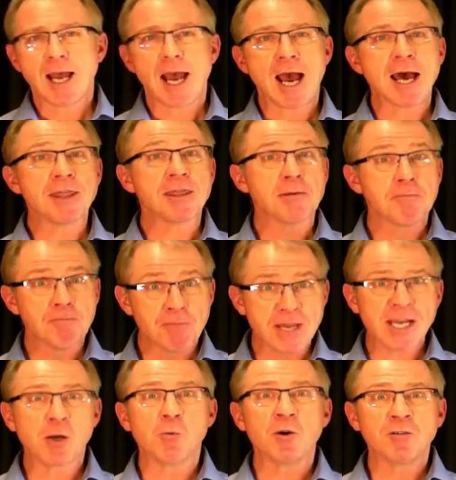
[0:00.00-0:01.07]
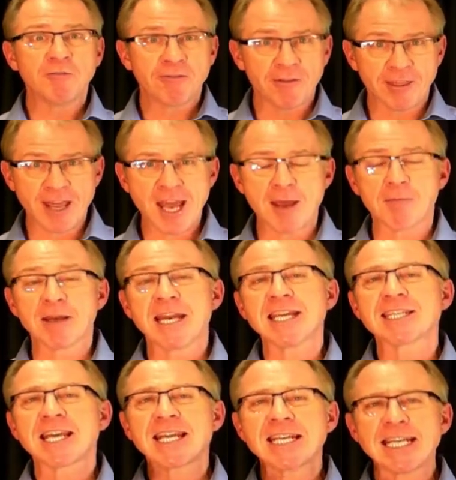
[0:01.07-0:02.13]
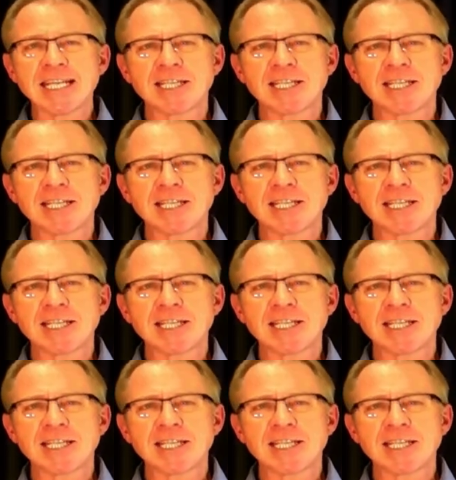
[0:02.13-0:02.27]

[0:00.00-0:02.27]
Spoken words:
And the big one for them is they need